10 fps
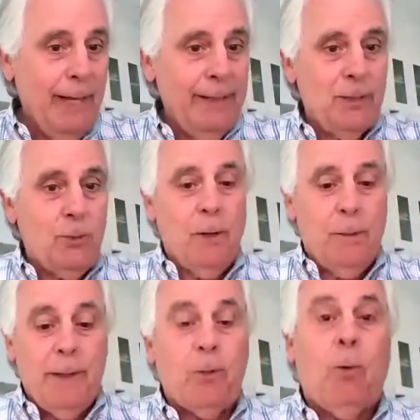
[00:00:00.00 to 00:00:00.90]
And this would
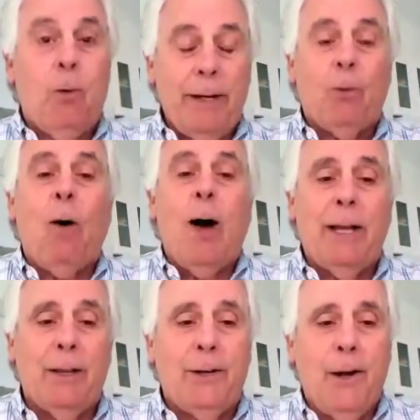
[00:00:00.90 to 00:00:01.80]
have been quite a
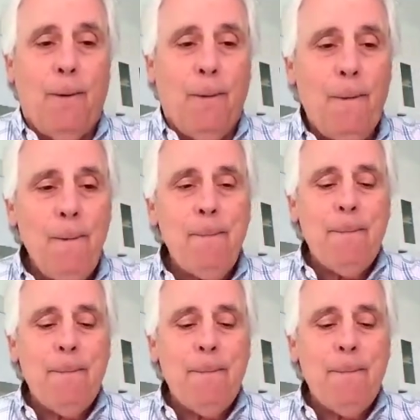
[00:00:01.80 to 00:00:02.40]
while ago.